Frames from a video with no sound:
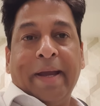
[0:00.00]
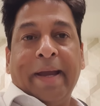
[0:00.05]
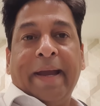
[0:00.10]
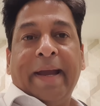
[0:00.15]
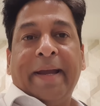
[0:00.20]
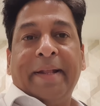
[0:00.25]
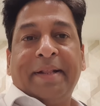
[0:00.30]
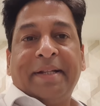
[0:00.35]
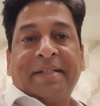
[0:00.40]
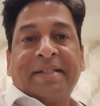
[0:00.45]

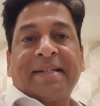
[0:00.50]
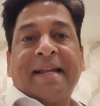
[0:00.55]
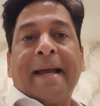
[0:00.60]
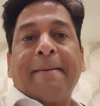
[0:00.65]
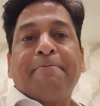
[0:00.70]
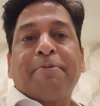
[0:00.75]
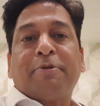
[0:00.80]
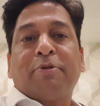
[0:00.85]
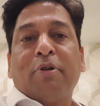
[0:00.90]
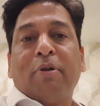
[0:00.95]
In this
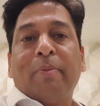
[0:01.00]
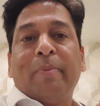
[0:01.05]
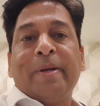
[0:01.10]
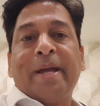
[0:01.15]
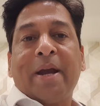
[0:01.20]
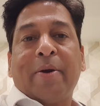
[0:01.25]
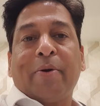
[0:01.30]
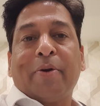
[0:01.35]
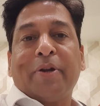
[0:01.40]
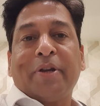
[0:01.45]
capsule, we
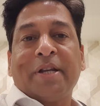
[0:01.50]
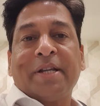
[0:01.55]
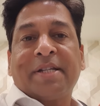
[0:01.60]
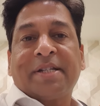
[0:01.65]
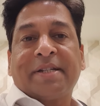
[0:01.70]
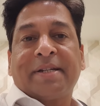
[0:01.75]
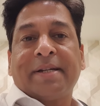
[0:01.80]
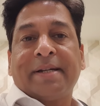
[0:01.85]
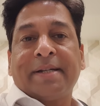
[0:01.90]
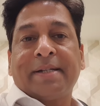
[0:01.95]
are going to
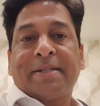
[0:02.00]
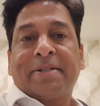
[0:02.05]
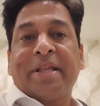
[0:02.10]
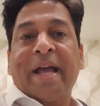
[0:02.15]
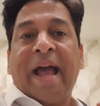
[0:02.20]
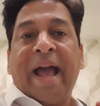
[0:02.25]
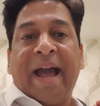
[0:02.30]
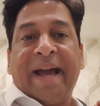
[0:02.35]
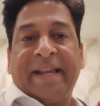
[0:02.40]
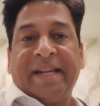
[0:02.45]
discuss
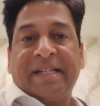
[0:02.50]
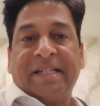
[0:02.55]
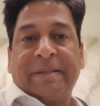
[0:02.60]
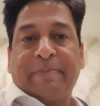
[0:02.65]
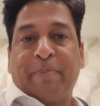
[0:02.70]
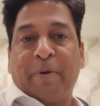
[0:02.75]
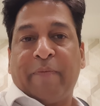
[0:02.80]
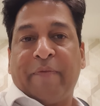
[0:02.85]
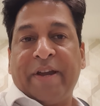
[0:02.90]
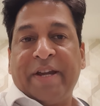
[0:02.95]
the
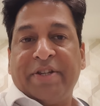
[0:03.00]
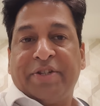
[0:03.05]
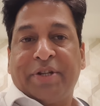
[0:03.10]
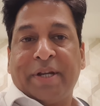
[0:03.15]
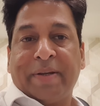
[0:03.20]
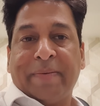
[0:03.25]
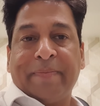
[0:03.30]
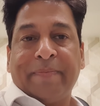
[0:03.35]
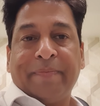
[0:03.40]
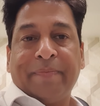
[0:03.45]
arrest
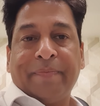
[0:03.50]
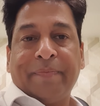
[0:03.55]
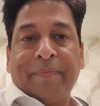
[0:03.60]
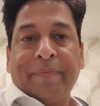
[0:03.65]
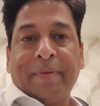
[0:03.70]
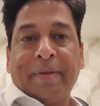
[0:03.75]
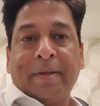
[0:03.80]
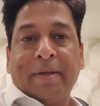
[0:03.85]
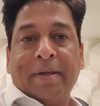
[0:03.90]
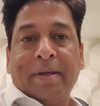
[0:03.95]
provision
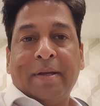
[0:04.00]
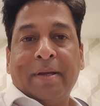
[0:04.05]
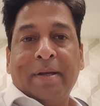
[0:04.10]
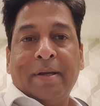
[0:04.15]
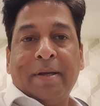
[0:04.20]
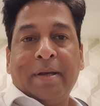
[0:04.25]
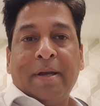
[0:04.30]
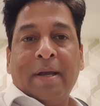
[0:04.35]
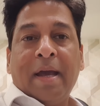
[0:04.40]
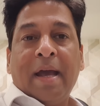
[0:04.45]

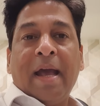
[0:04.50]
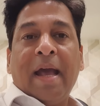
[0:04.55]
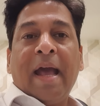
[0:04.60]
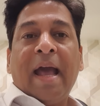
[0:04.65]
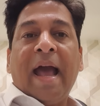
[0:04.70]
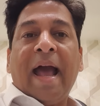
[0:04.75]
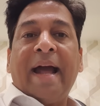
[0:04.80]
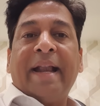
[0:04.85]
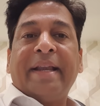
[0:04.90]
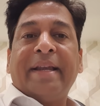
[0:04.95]

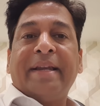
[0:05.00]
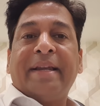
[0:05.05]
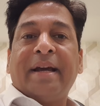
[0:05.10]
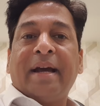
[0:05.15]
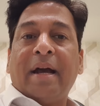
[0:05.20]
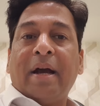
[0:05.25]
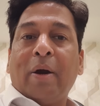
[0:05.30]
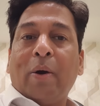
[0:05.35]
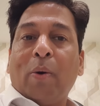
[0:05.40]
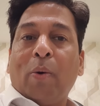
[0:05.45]
and
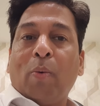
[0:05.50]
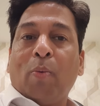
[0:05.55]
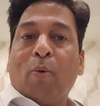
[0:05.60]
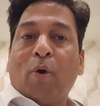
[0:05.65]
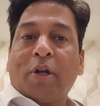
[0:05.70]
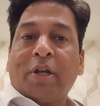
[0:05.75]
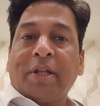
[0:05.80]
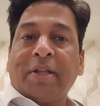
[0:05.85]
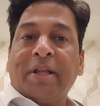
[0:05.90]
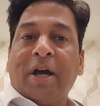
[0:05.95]

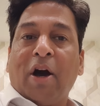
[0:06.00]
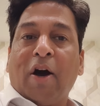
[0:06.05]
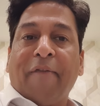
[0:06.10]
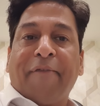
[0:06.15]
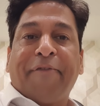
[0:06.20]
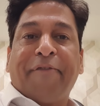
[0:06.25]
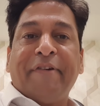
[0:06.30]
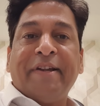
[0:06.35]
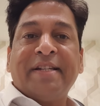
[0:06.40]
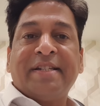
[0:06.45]
what are the
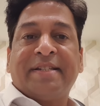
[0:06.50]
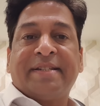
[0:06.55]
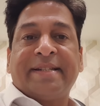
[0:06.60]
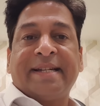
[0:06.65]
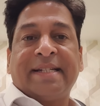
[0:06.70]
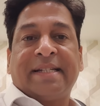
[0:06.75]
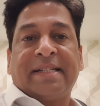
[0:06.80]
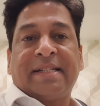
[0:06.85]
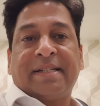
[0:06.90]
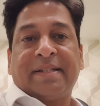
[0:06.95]

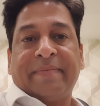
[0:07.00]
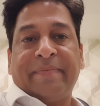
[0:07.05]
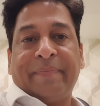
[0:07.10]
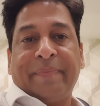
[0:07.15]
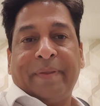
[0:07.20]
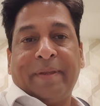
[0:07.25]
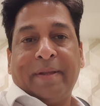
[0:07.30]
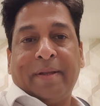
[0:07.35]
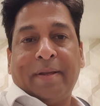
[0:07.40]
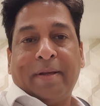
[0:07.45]
offences
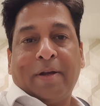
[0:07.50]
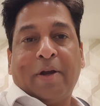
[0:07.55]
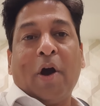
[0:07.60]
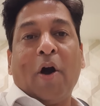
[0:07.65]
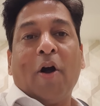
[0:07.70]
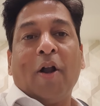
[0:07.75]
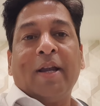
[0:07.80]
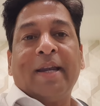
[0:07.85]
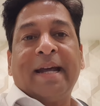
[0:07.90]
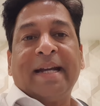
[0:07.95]

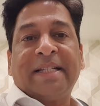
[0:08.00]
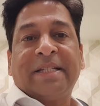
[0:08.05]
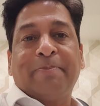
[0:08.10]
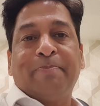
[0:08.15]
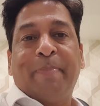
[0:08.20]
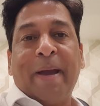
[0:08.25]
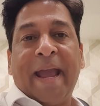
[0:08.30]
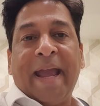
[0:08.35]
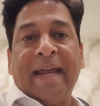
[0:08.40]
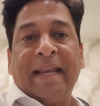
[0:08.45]
called as
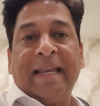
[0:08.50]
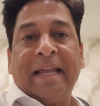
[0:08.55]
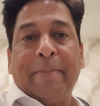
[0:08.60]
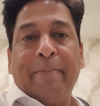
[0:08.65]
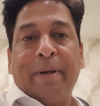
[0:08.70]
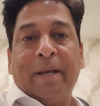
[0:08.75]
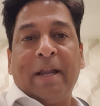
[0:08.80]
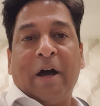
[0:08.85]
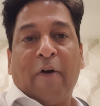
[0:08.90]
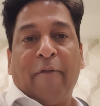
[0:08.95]

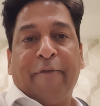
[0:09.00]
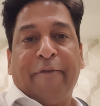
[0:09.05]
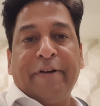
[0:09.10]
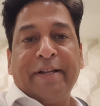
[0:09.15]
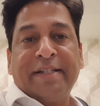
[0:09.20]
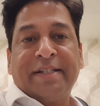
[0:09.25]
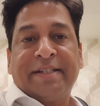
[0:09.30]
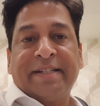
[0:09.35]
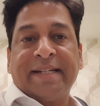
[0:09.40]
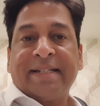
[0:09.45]
bailable
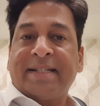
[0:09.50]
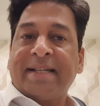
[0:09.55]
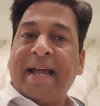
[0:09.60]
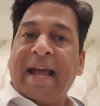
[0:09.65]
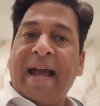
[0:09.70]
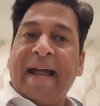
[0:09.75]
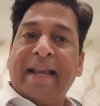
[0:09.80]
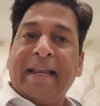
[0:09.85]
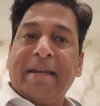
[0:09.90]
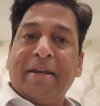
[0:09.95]
offences
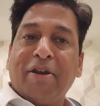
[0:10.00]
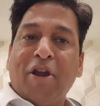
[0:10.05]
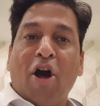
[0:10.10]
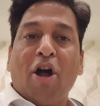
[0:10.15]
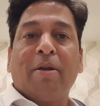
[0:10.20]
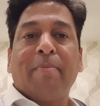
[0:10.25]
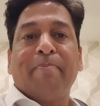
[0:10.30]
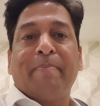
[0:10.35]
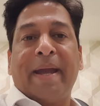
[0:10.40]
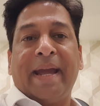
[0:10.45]
and
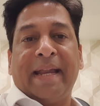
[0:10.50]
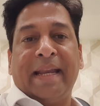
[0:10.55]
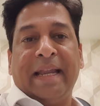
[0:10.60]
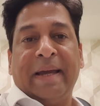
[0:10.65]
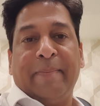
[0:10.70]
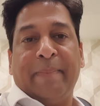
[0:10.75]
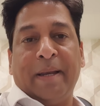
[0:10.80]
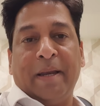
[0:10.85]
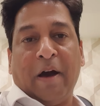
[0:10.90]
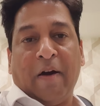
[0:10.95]

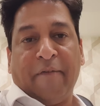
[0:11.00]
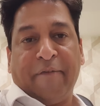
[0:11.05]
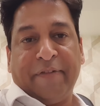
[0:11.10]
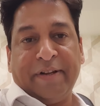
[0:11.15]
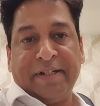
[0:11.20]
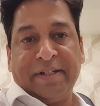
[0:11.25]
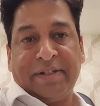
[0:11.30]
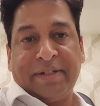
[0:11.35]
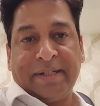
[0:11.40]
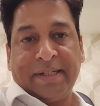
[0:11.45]
non-bailable
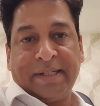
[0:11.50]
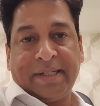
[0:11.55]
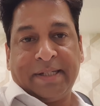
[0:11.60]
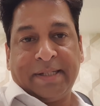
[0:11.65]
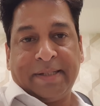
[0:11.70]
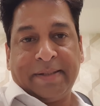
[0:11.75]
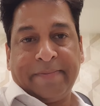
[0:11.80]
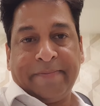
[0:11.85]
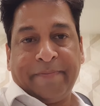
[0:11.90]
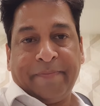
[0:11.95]
offences.